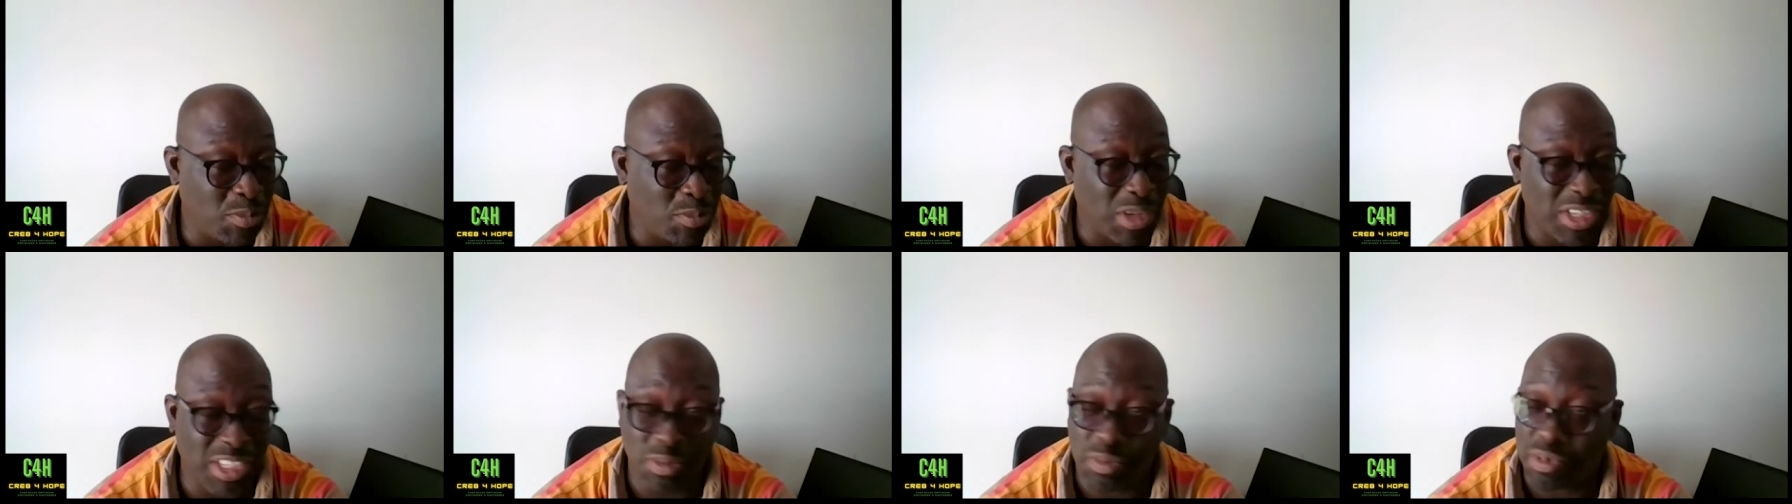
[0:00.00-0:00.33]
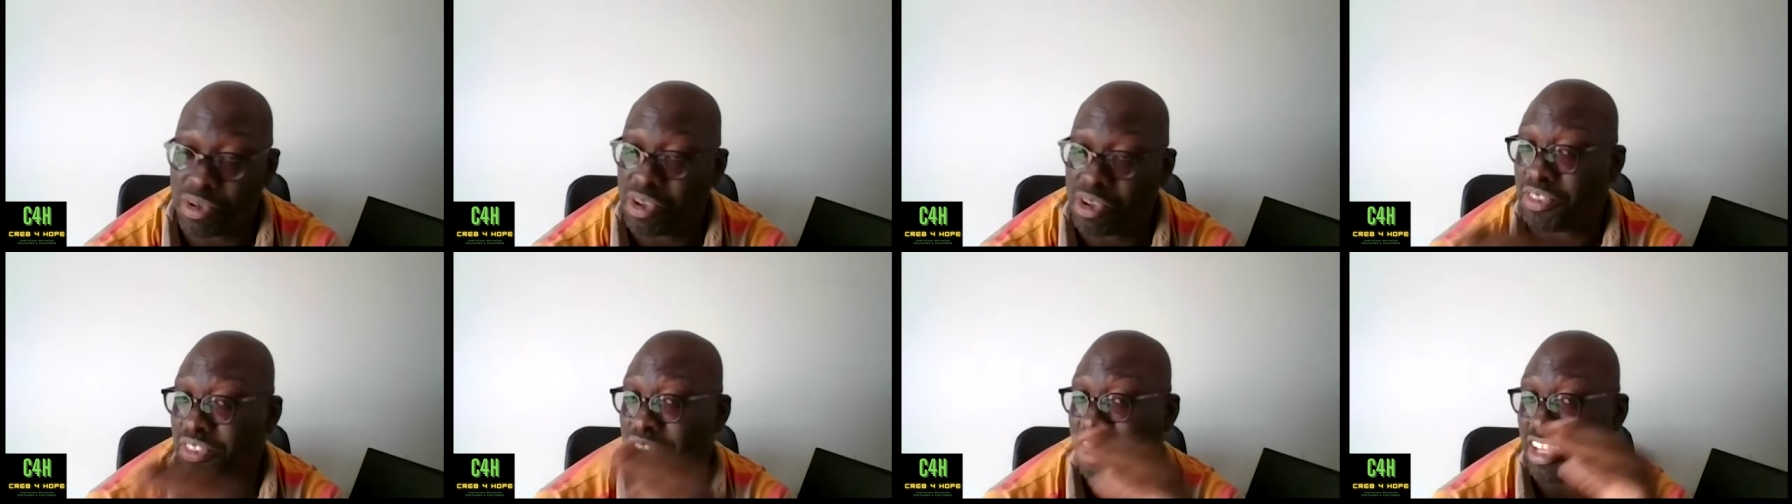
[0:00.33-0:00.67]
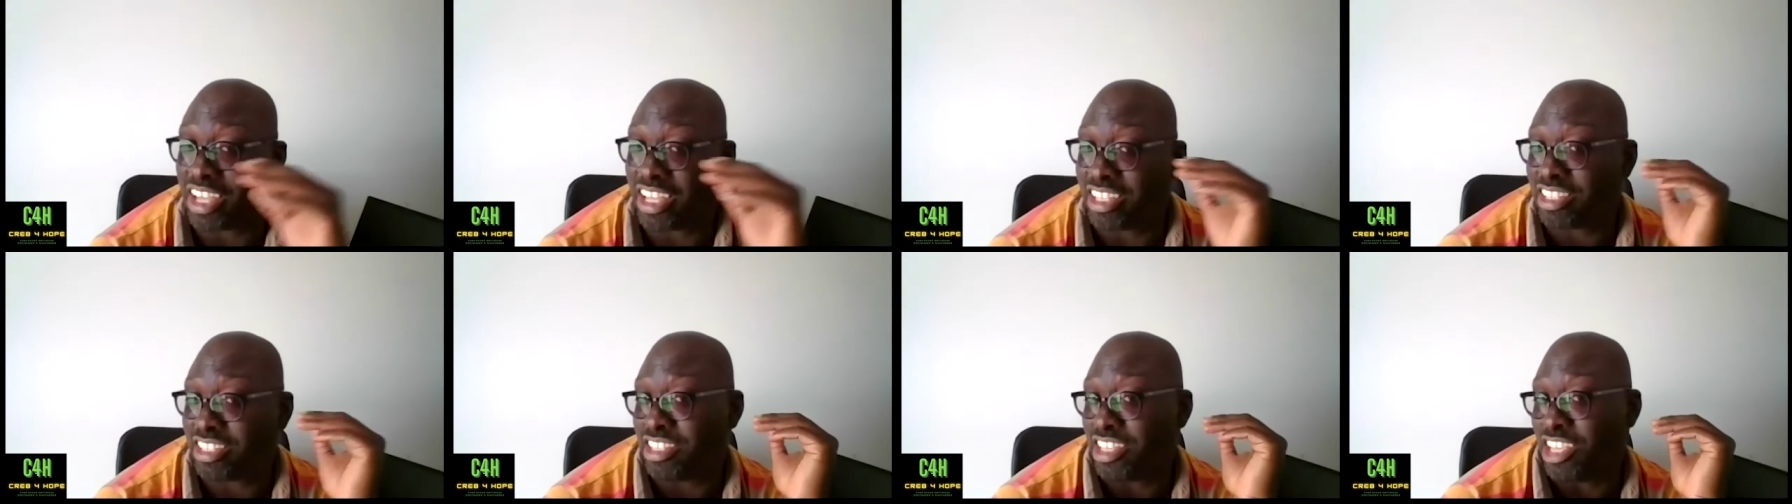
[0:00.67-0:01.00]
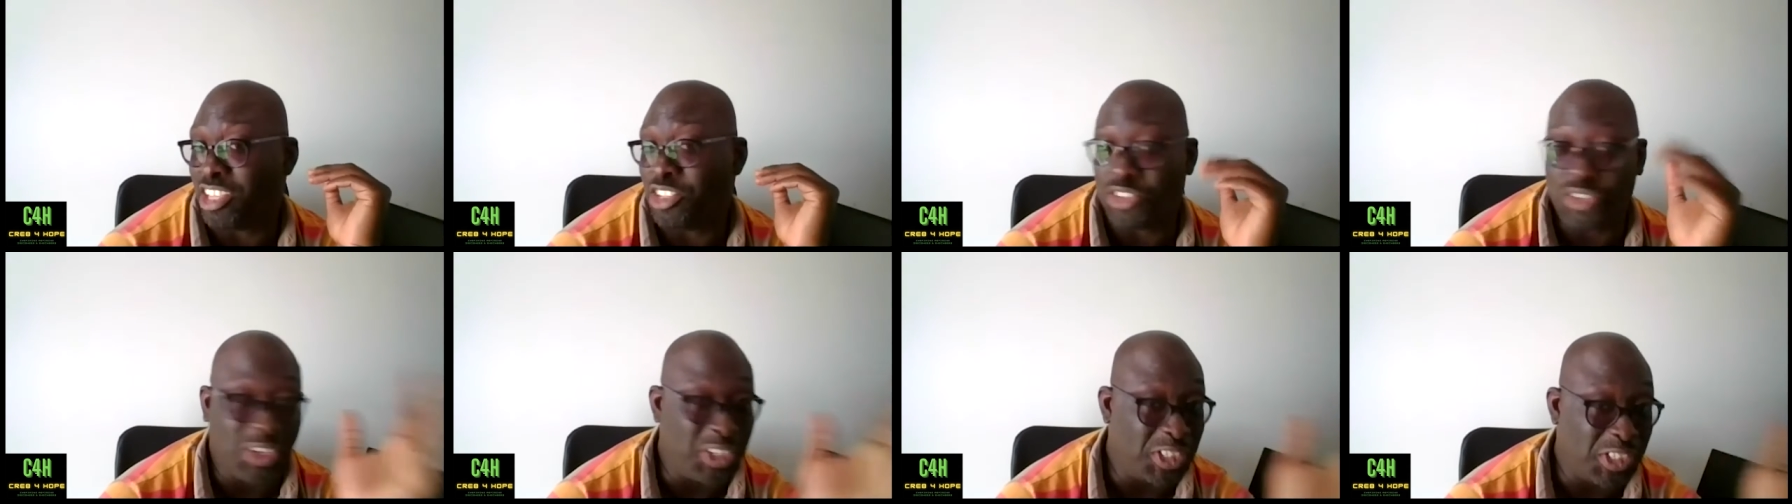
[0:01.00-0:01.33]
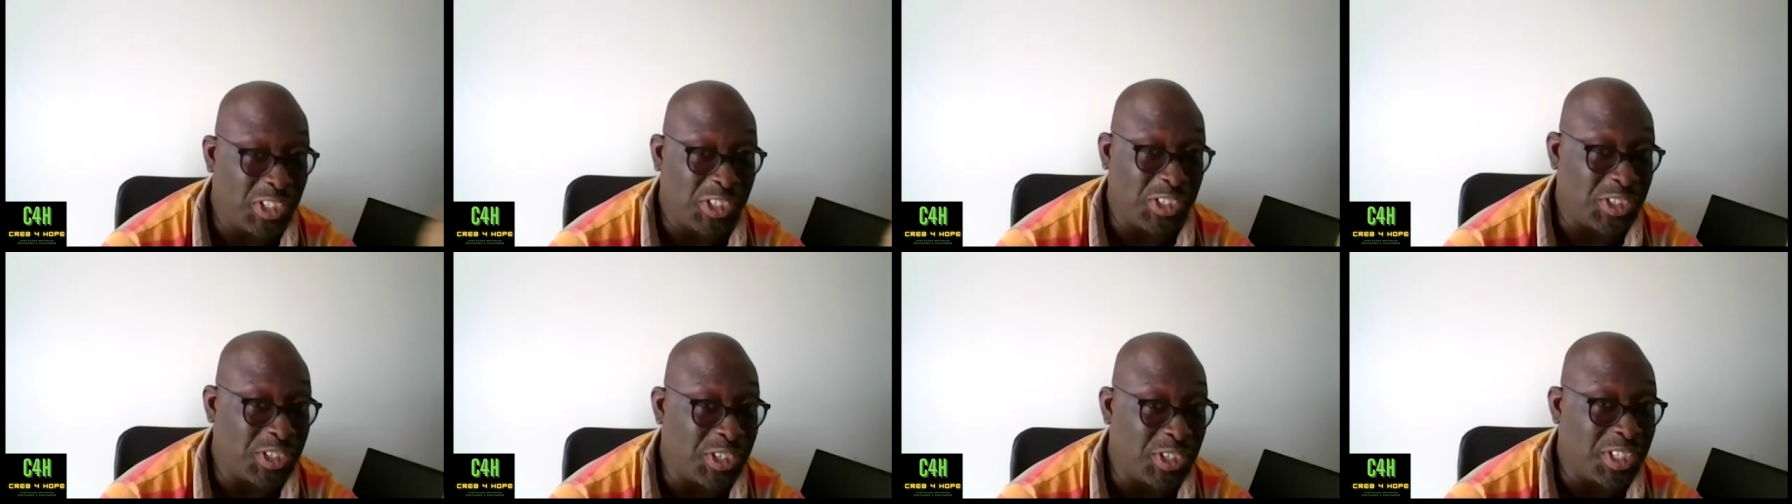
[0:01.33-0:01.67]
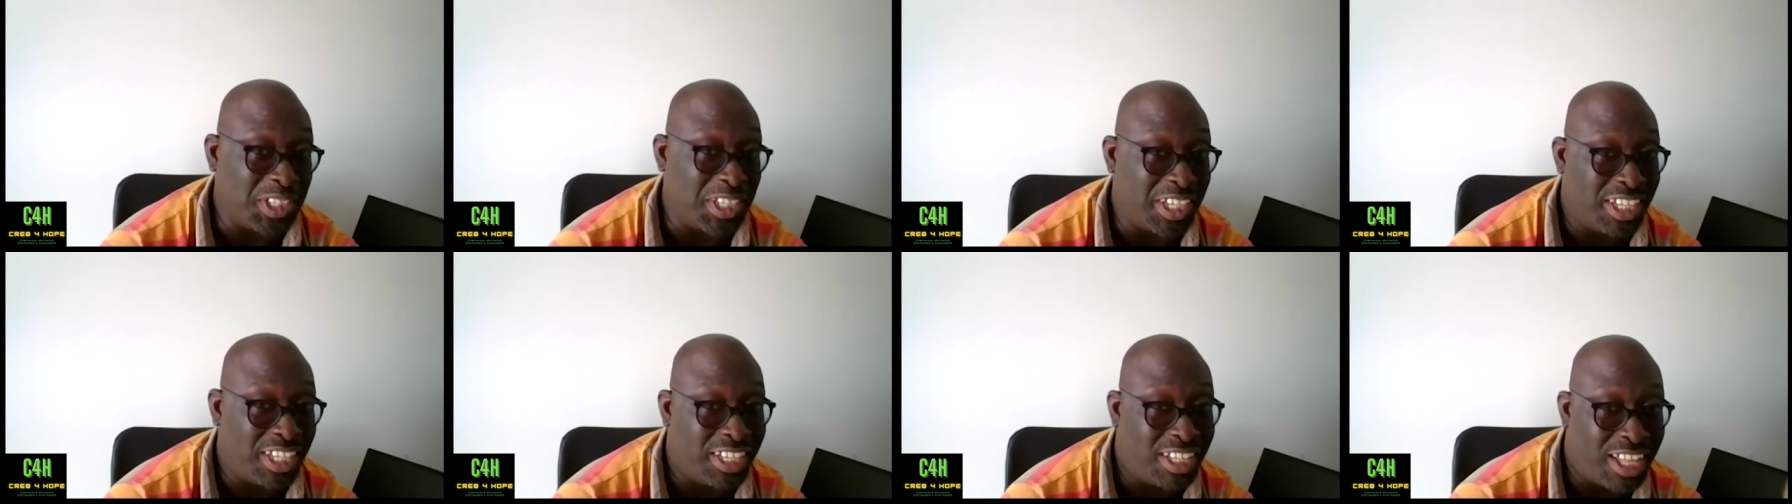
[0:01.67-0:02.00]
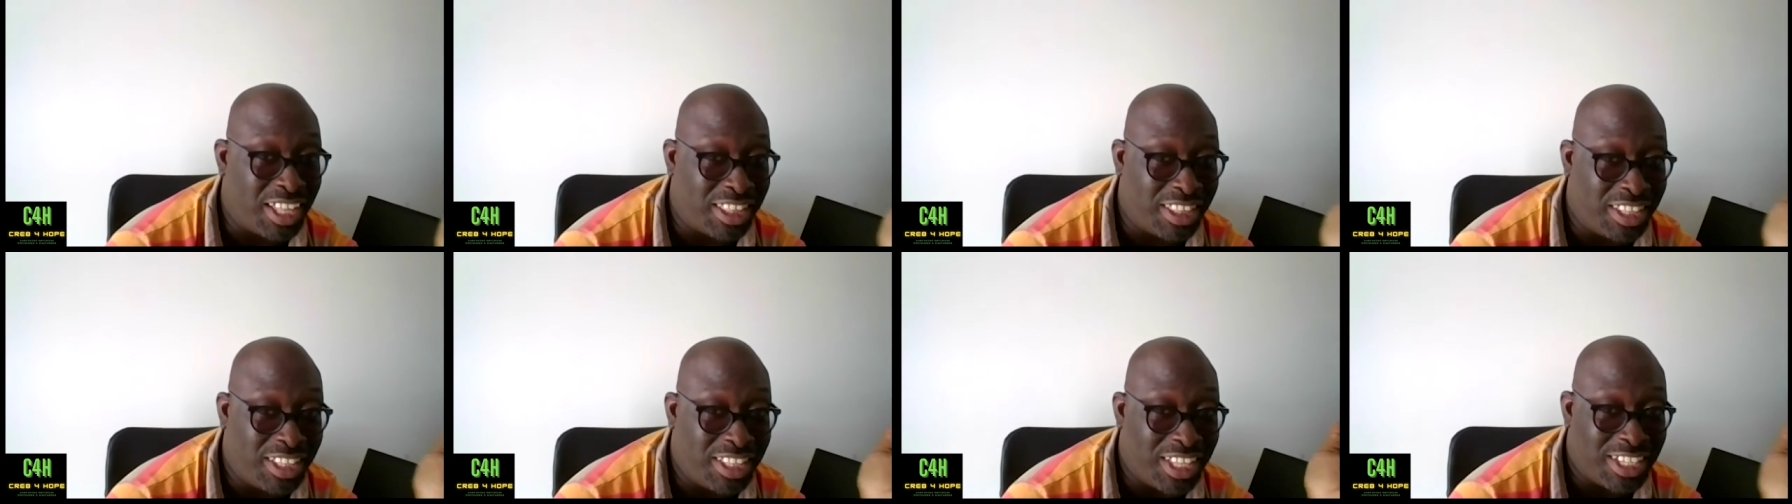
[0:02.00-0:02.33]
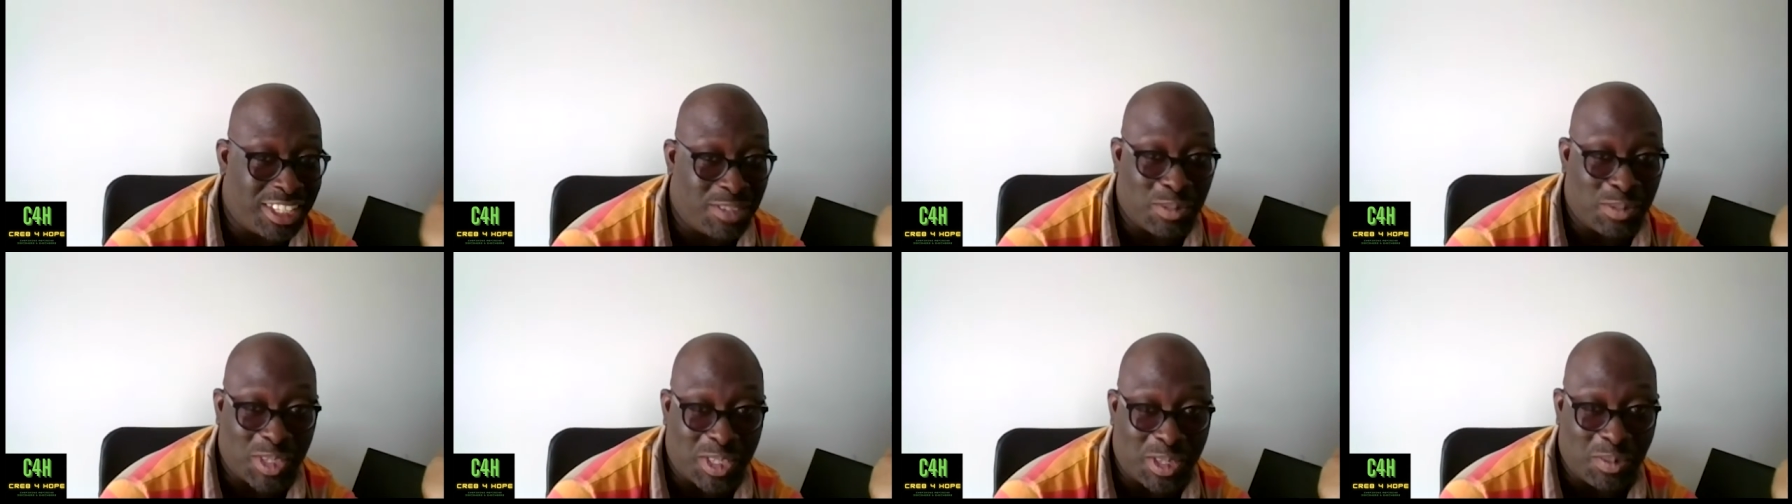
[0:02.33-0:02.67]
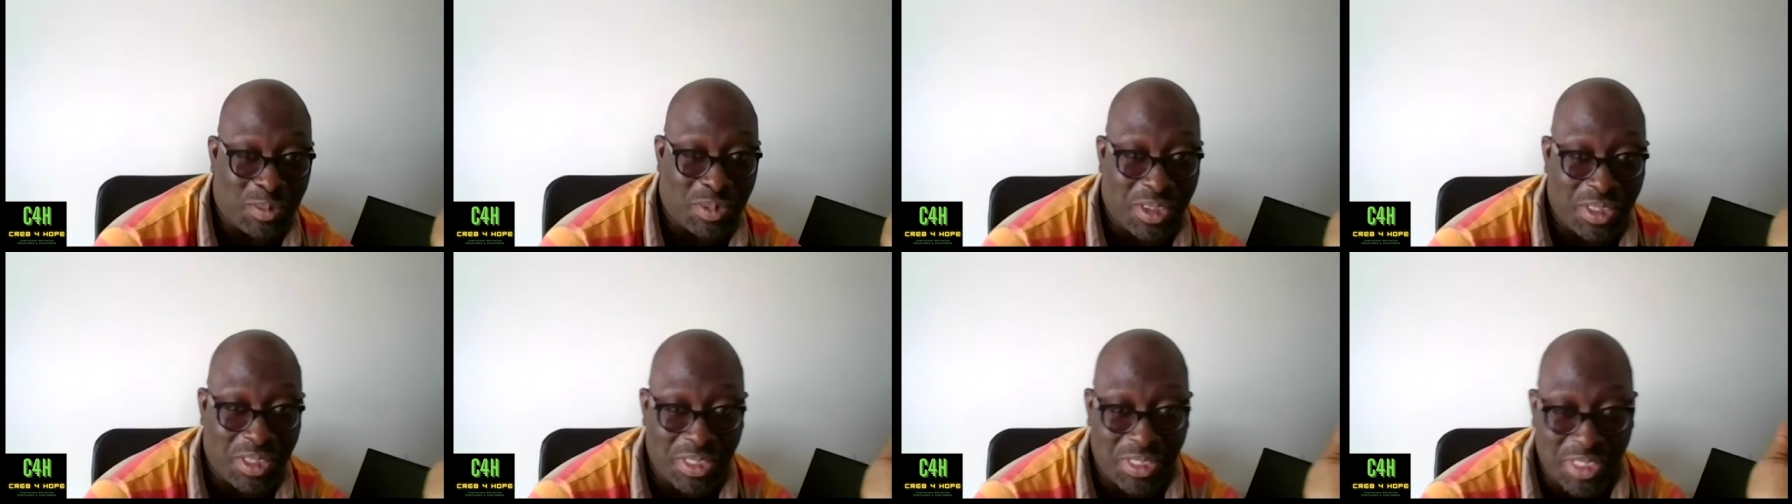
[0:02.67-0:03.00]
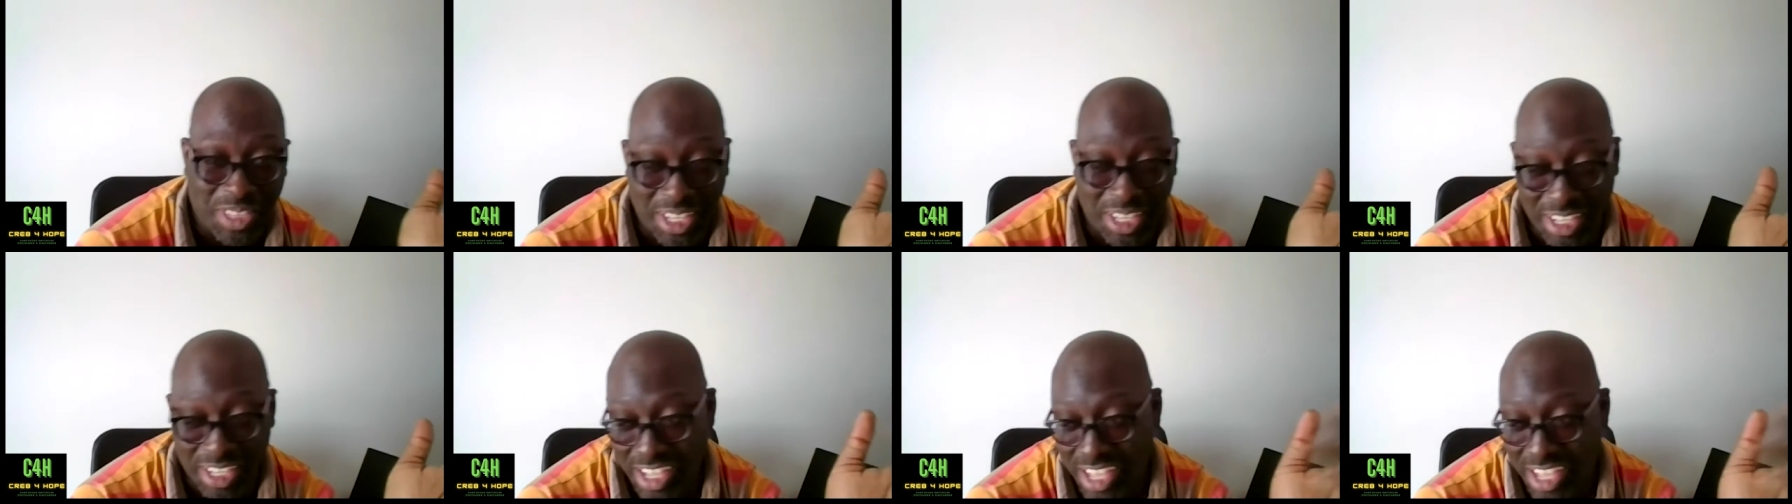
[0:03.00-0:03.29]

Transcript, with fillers: the most important thing is enjoying the journey. I think that's the most important.